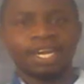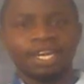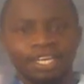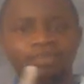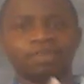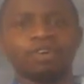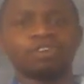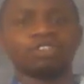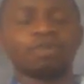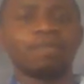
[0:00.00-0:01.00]
Let me
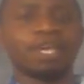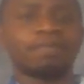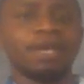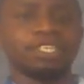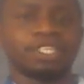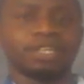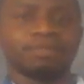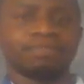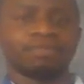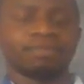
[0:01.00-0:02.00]
also make
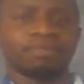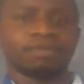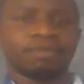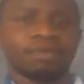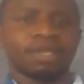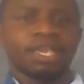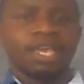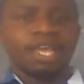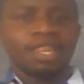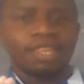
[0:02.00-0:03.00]
mention.
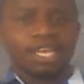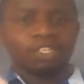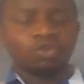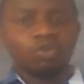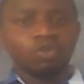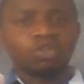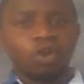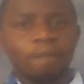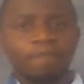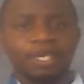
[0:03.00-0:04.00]
The 2
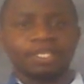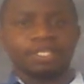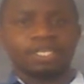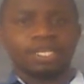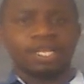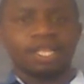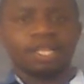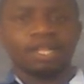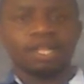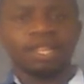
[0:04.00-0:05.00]
topics
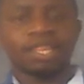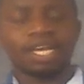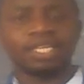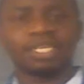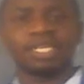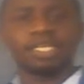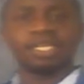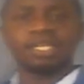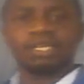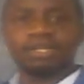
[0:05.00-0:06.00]
that
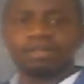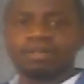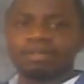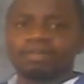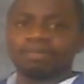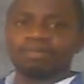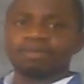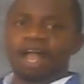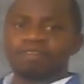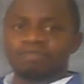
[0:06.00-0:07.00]

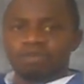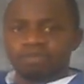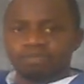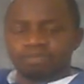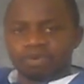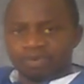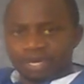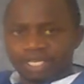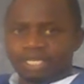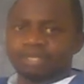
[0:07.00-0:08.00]
I've
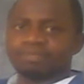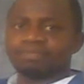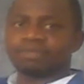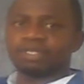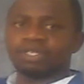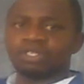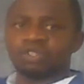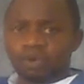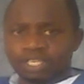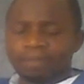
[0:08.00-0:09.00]
already
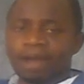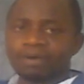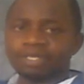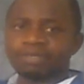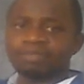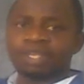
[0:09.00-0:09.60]
talked about.